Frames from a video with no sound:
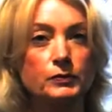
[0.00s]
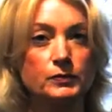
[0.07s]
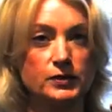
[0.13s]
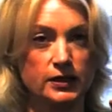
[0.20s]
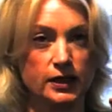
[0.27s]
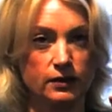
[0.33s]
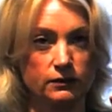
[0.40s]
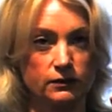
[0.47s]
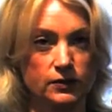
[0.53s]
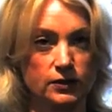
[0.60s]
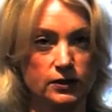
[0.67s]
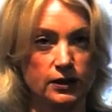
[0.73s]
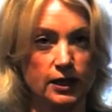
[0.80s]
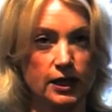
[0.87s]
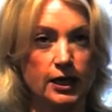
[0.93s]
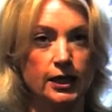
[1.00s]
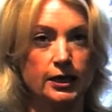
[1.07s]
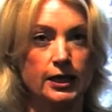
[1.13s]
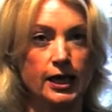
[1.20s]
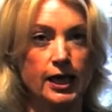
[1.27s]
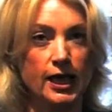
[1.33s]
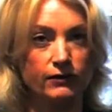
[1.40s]
themselves.
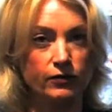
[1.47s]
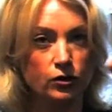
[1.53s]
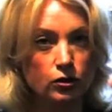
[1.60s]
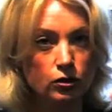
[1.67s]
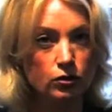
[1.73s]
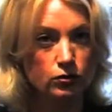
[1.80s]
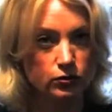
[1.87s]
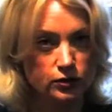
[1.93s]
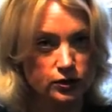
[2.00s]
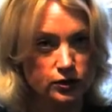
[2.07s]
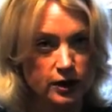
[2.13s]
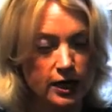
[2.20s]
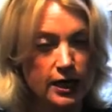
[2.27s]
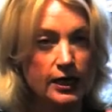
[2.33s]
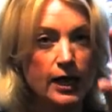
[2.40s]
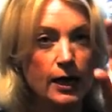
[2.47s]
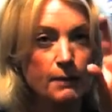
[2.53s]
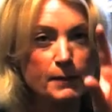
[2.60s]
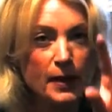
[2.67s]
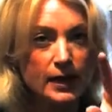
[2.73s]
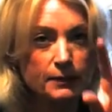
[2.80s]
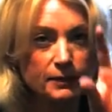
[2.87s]
They have a cause. Now,
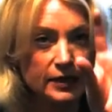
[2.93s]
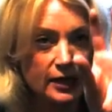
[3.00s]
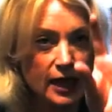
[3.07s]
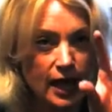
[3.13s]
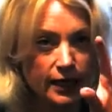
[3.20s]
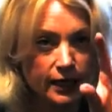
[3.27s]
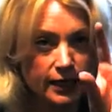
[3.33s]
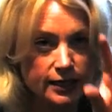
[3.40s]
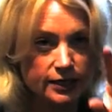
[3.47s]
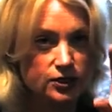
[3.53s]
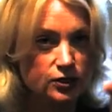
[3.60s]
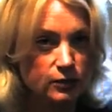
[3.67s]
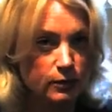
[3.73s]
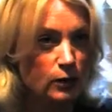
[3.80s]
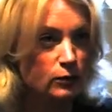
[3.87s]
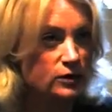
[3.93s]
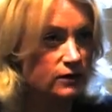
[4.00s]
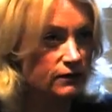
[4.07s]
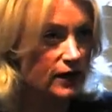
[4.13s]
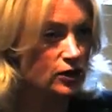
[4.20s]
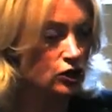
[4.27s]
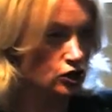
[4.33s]
maybe that is the
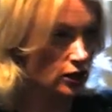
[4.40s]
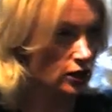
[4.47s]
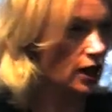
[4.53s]
motivation.